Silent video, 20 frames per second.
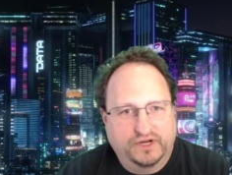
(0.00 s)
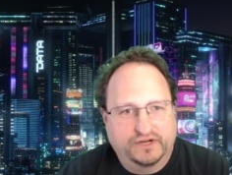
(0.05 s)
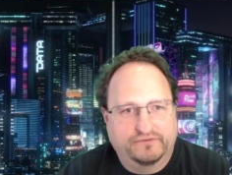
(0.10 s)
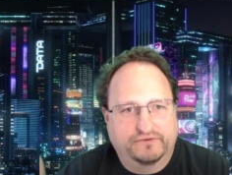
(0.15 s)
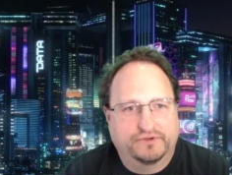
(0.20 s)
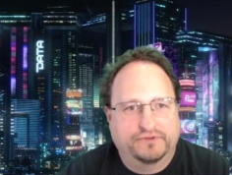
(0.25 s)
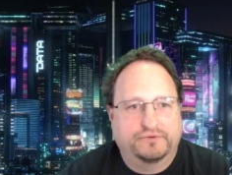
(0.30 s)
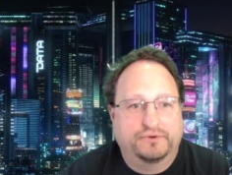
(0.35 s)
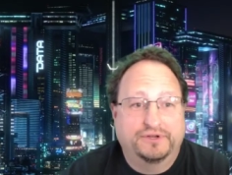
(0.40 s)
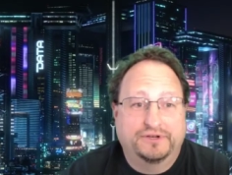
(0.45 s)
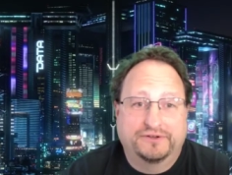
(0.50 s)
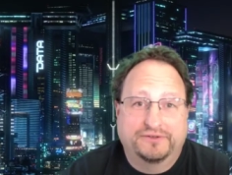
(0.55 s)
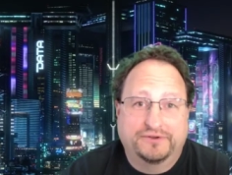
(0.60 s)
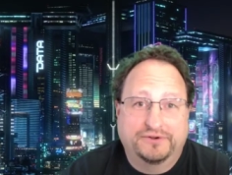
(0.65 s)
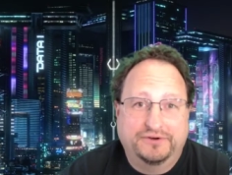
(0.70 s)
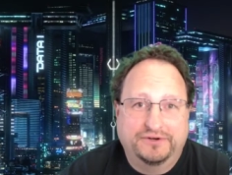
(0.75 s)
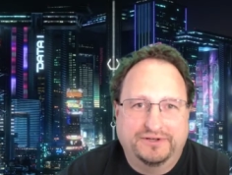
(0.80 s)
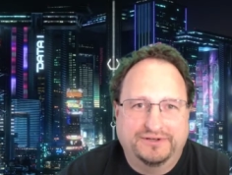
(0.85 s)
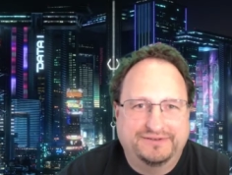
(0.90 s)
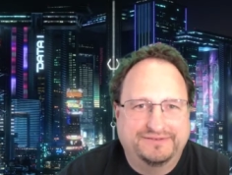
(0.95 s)
whatever, three and a
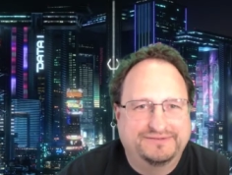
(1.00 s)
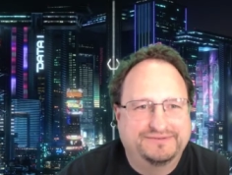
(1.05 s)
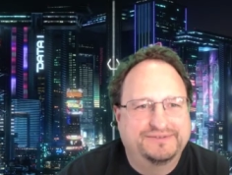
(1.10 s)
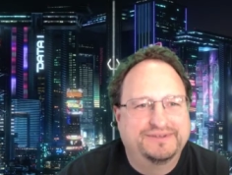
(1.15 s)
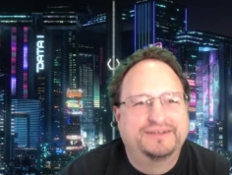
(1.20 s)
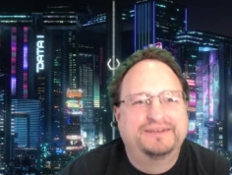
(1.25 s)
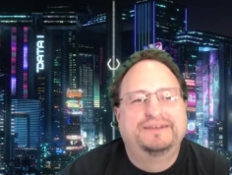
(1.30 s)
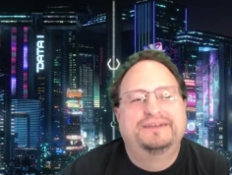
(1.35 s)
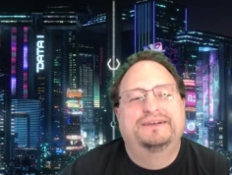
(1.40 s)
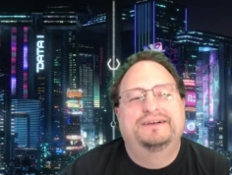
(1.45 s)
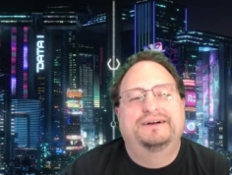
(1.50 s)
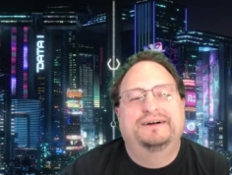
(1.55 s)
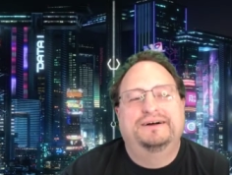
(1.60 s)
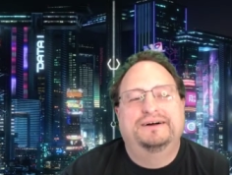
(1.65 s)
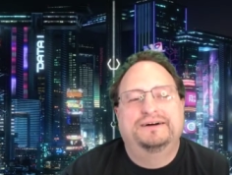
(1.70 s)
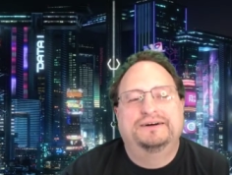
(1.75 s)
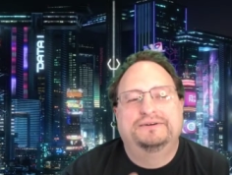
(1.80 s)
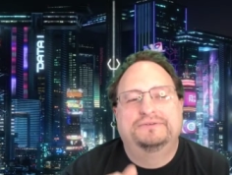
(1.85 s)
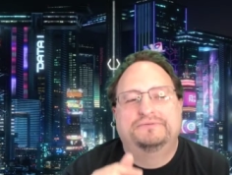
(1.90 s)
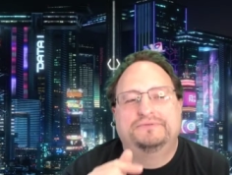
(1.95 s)
third,
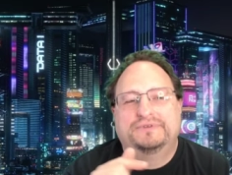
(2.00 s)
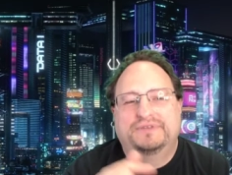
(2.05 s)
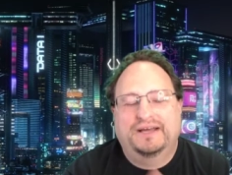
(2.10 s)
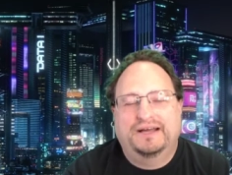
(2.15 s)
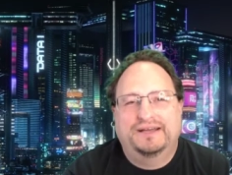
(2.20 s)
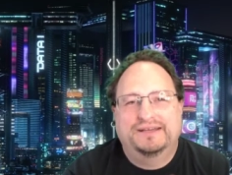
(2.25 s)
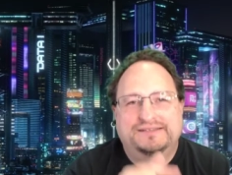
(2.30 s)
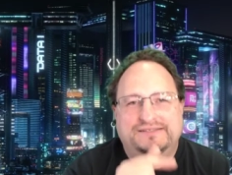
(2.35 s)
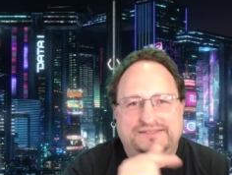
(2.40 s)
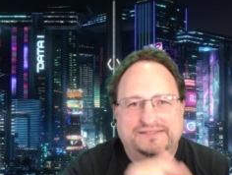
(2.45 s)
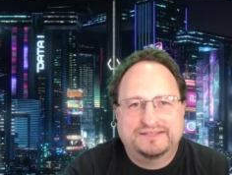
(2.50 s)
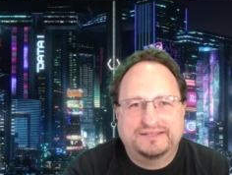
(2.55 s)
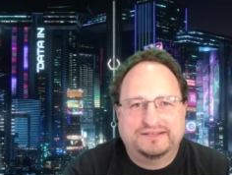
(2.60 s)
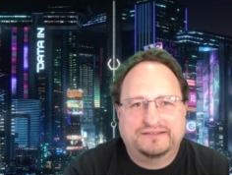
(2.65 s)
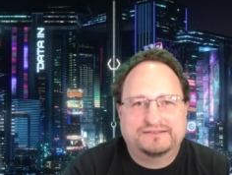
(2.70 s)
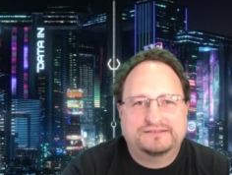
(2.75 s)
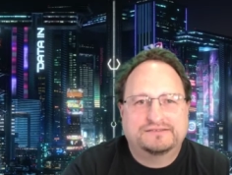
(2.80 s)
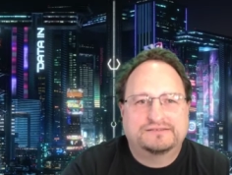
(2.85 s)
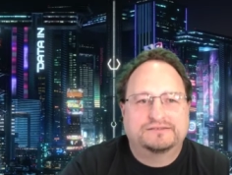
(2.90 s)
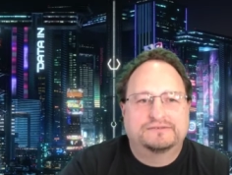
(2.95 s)
uh, die
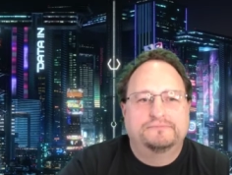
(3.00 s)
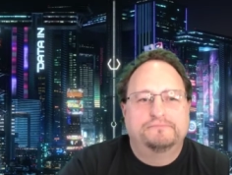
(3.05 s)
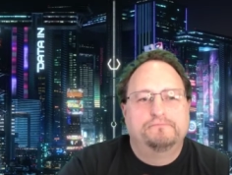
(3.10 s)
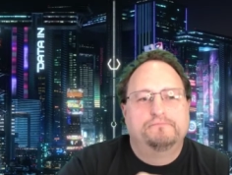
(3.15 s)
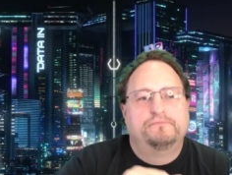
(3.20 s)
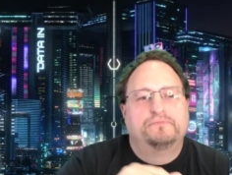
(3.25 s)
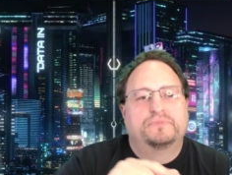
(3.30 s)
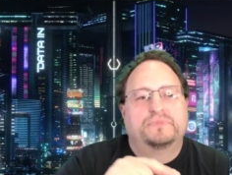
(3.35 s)
six,